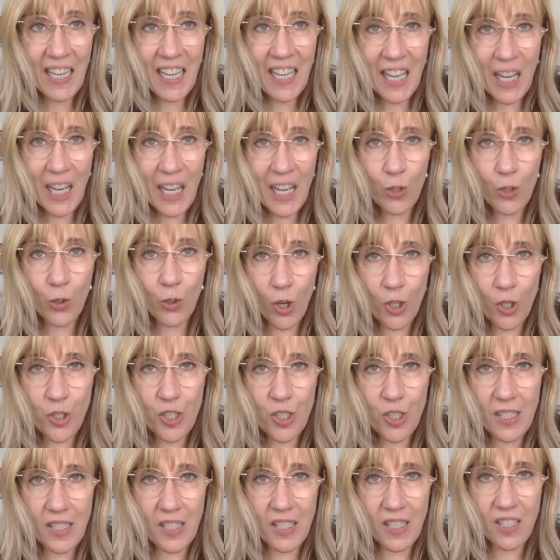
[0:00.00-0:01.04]
how large
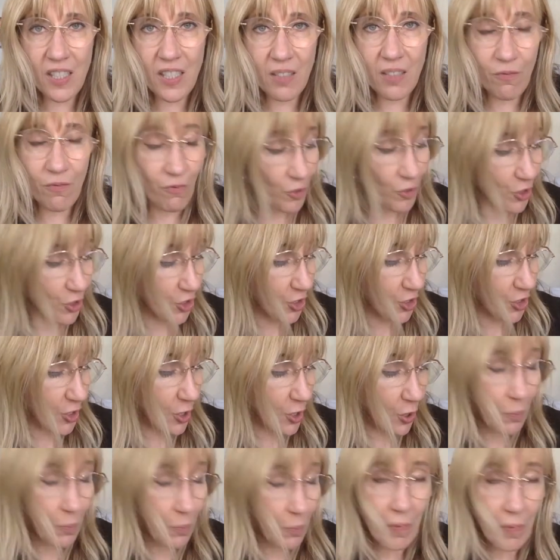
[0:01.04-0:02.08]
this is in for
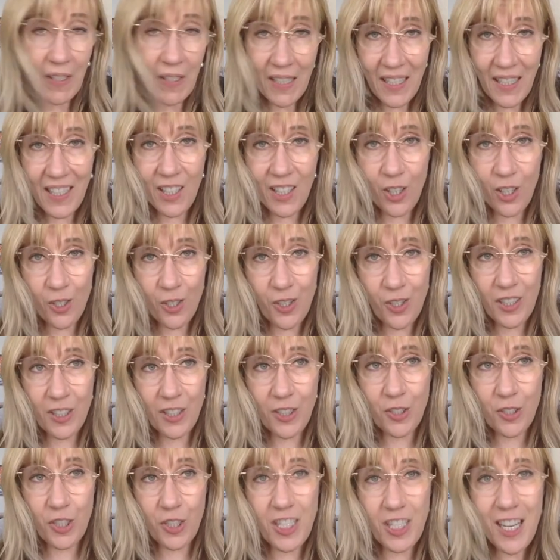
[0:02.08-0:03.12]
scope. And I also like you
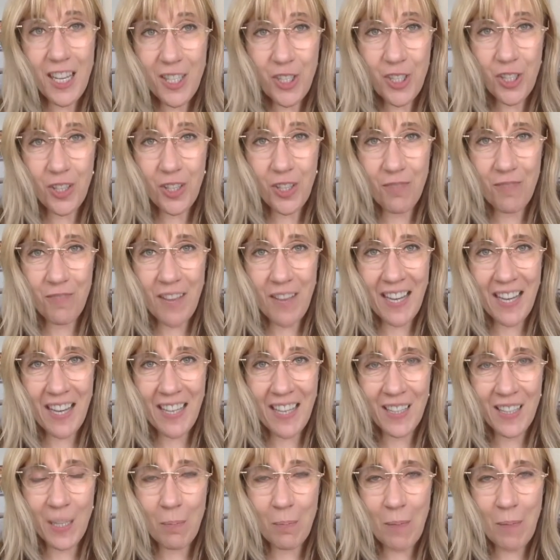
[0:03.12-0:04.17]
touch on the fact
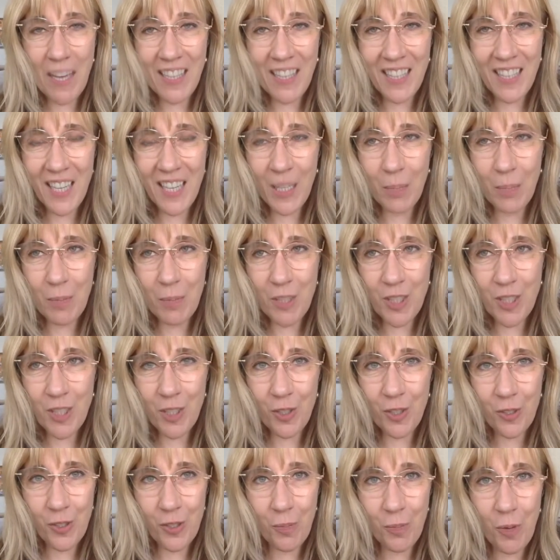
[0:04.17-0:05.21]
that magnetic
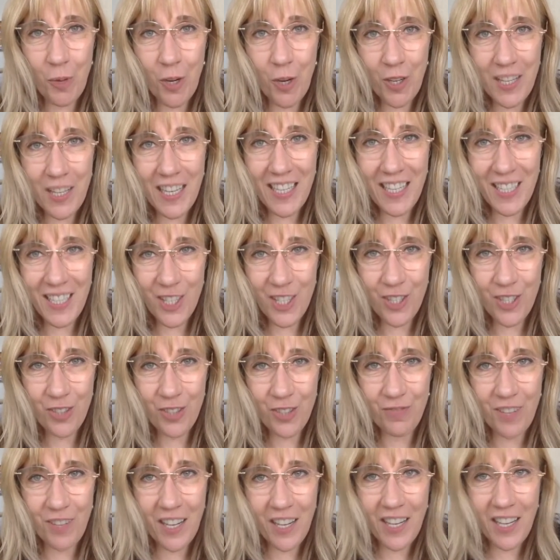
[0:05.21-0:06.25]
materials are part of that initial
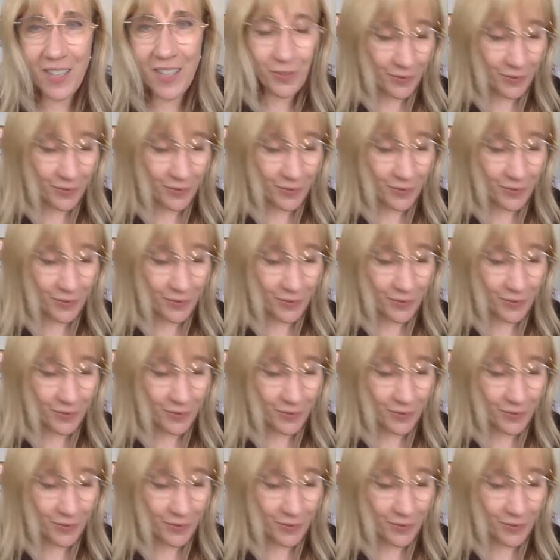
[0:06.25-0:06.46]
five.